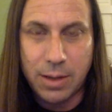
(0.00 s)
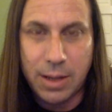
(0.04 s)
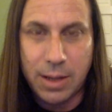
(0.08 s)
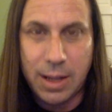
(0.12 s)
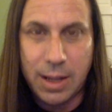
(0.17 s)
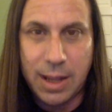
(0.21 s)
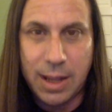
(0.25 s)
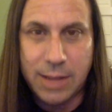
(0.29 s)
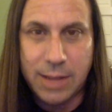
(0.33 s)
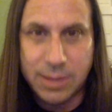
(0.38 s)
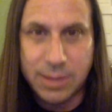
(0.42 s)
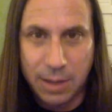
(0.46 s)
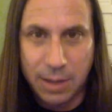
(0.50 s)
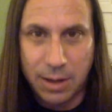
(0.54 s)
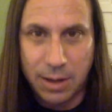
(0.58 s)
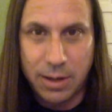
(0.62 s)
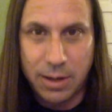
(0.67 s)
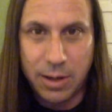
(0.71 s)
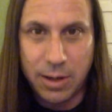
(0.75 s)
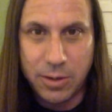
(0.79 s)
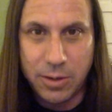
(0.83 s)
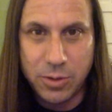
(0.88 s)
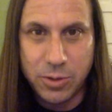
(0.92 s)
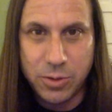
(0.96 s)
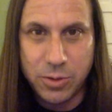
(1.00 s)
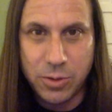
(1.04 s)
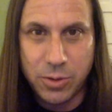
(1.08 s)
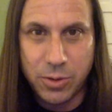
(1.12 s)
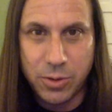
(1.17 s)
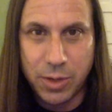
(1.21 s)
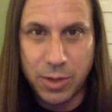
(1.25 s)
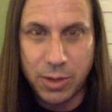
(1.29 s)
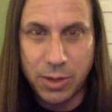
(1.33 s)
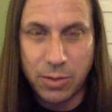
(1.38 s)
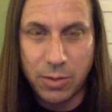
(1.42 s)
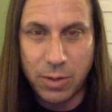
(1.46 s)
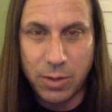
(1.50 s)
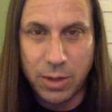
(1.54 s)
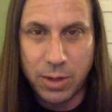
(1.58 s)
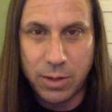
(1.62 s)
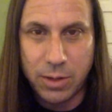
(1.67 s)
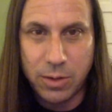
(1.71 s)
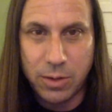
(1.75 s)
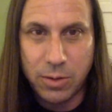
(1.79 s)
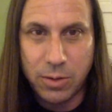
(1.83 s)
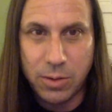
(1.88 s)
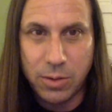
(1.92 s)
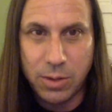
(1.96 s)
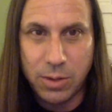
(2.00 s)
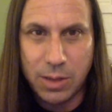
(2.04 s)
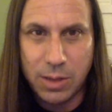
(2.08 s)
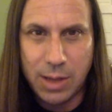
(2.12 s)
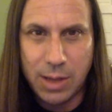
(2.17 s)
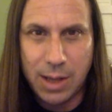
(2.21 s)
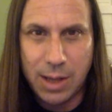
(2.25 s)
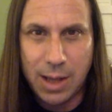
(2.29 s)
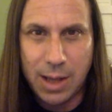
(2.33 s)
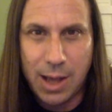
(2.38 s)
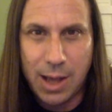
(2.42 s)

It's not an unusual thing to want to do, yet